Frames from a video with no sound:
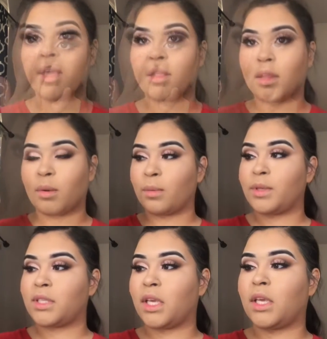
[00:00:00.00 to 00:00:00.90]
And then I'm going to
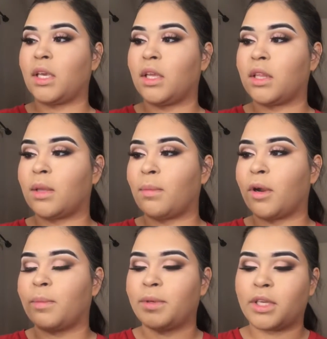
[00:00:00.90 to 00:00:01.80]
be taking the
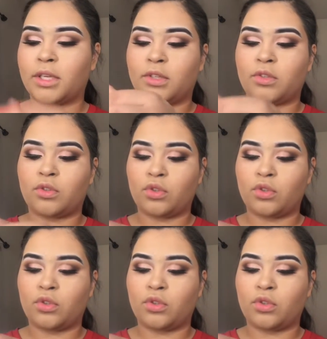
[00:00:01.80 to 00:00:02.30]
Makeupbyapril,